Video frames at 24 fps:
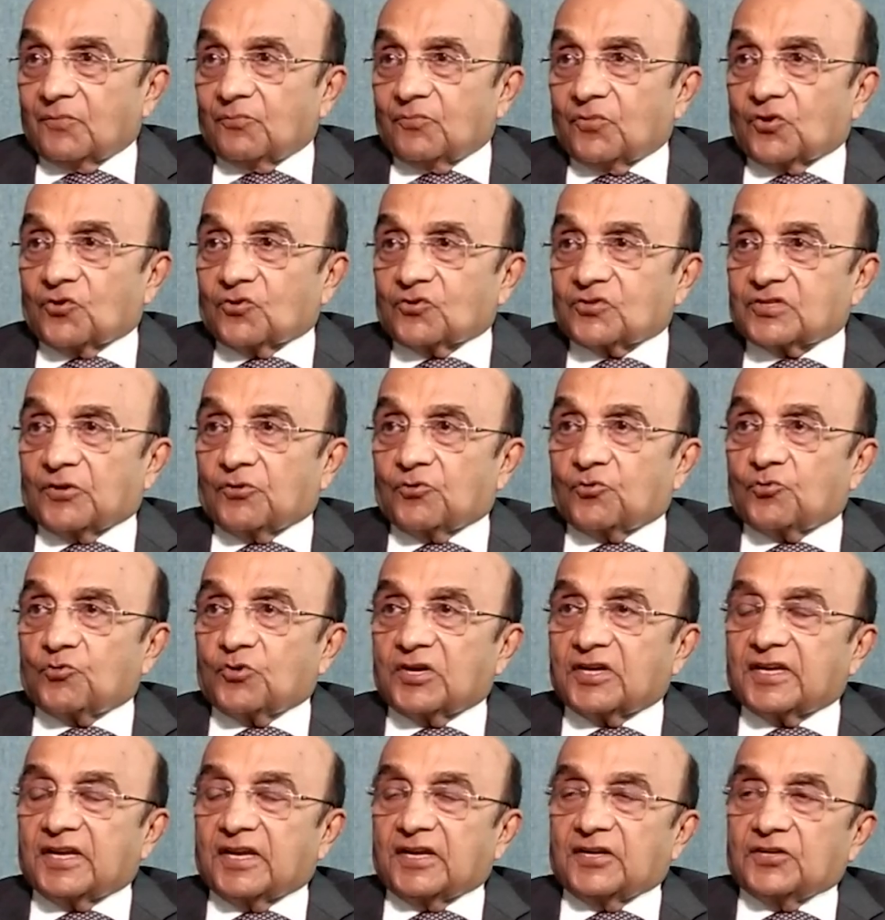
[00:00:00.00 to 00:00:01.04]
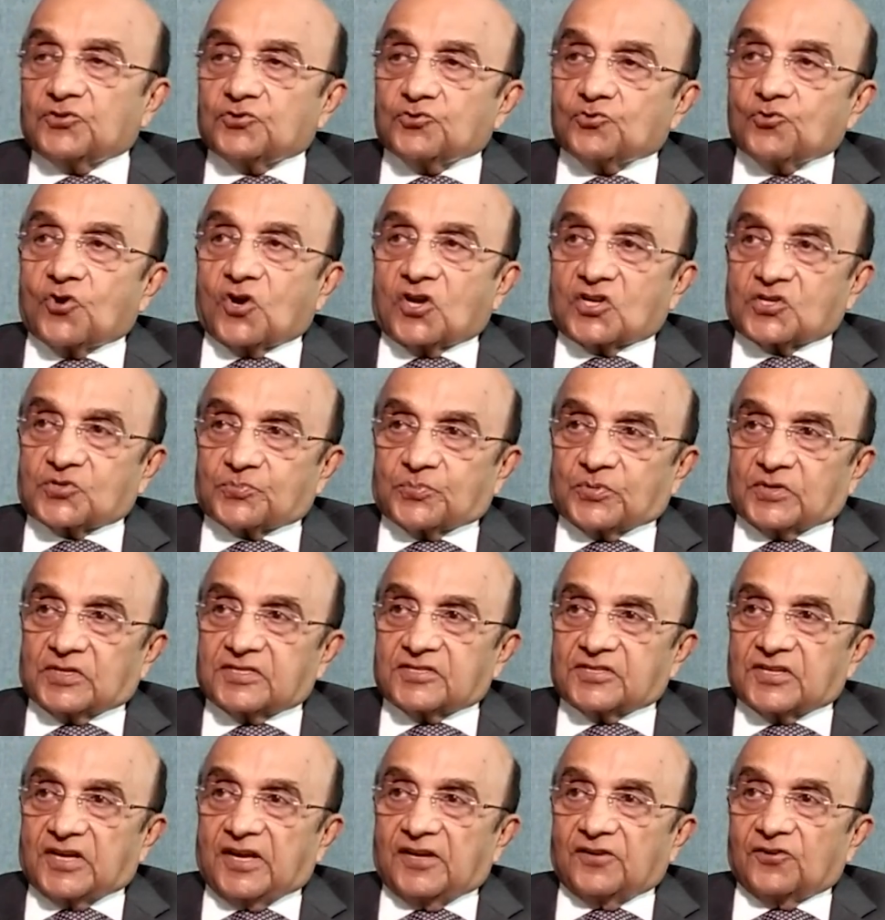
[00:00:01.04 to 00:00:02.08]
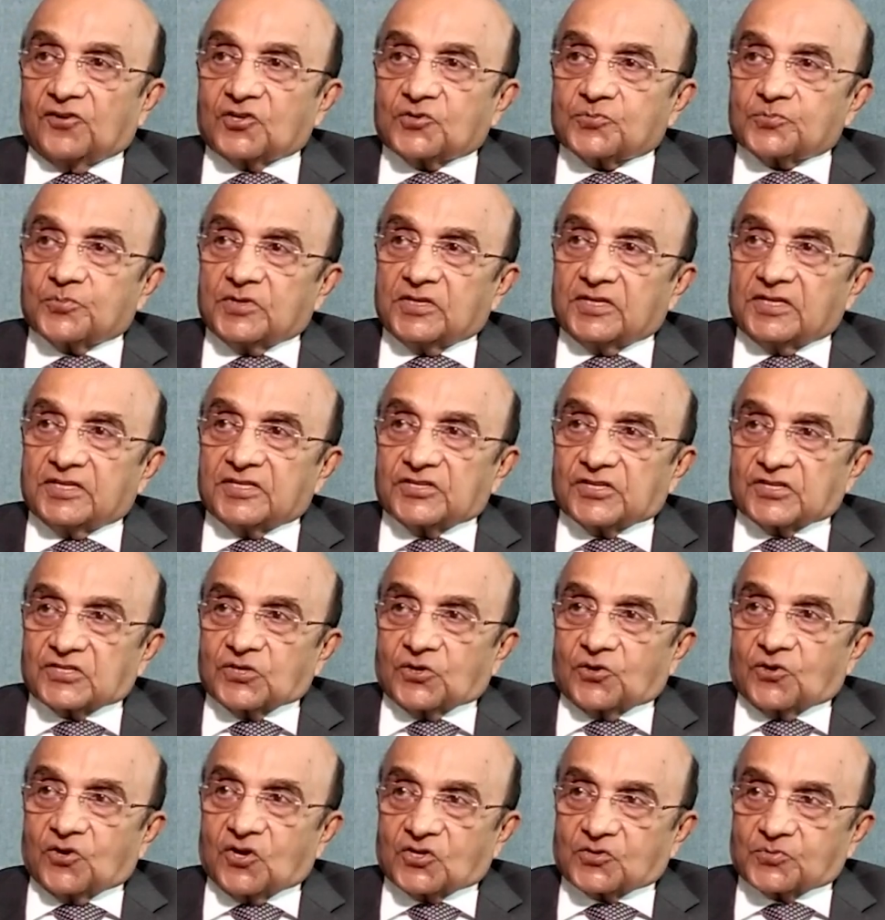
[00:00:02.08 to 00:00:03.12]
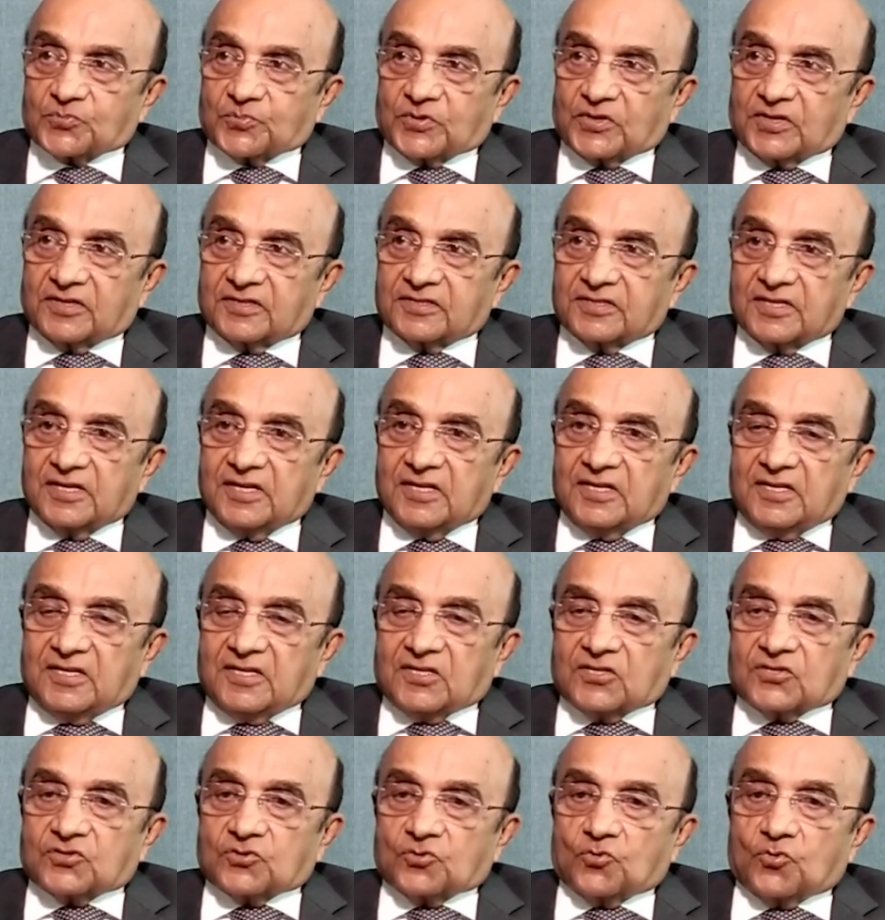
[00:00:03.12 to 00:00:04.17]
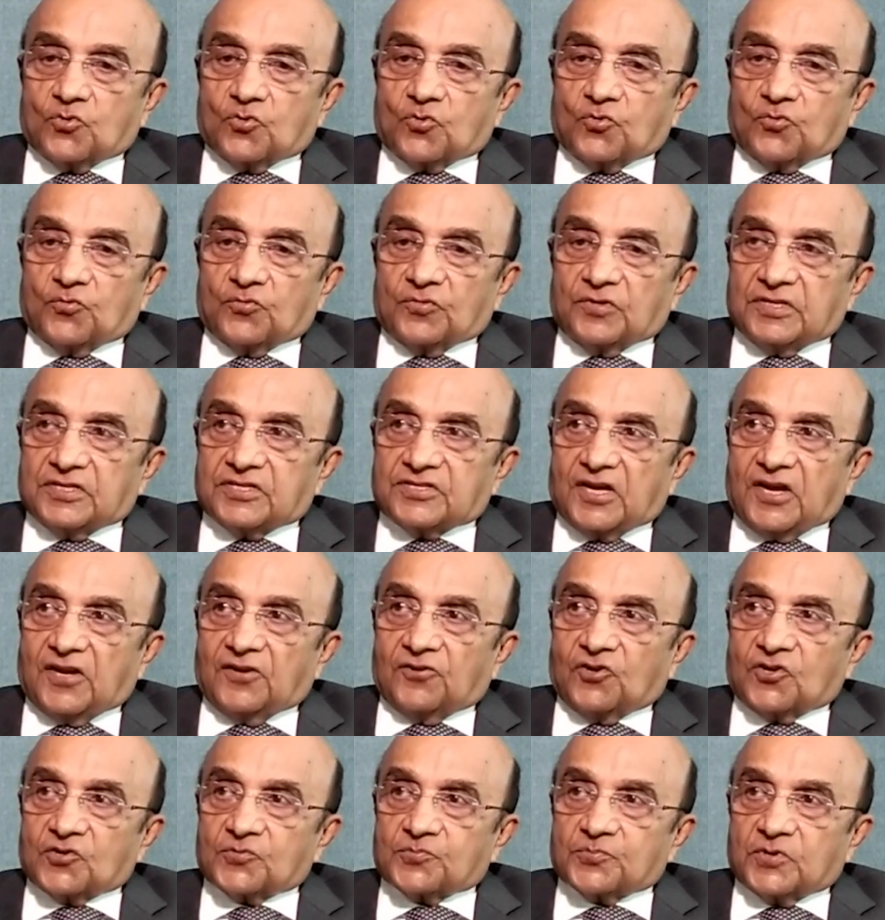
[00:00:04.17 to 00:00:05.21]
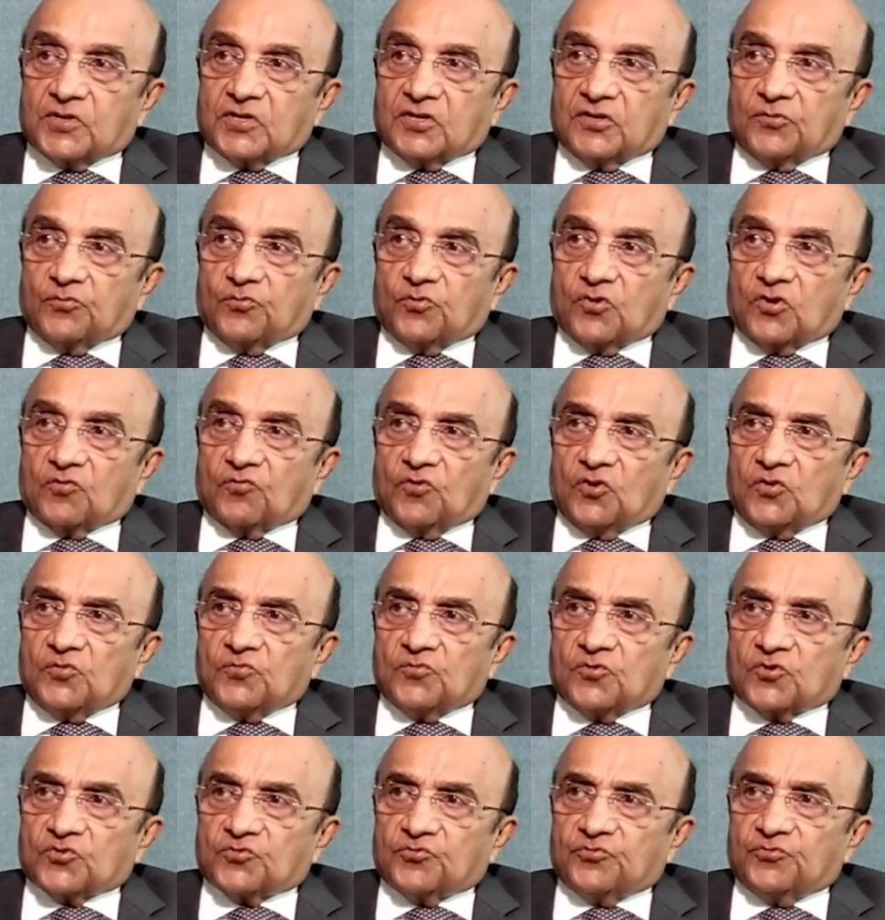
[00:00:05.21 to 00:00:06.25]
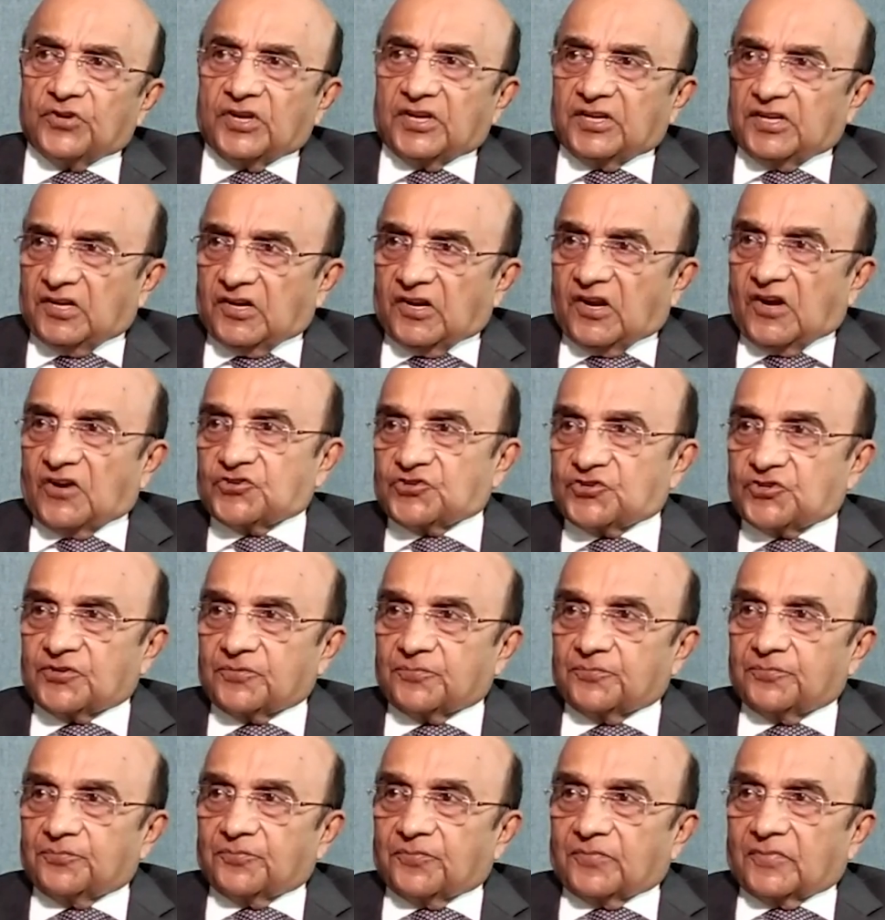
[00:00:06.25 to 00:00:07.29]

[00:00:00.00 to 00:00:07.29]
Because I was working in two hospitals, Sion Hospital and Jaslok Hospitals. So in Sion Hospital, the work volume was very large.